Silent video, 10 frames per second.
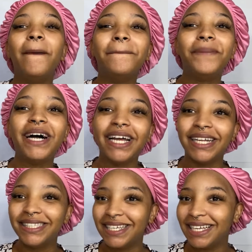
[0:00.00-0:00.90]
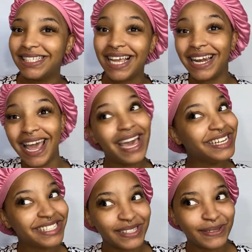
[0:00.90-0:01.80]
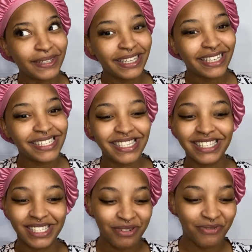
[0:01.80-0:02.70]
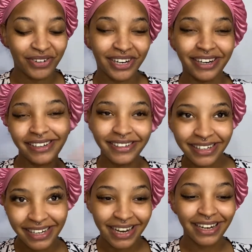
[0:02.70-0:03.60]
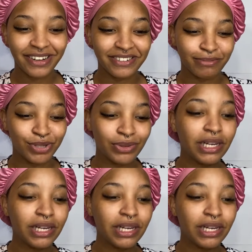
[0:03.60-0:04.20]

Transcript: But today is on this silver color that I'm doing.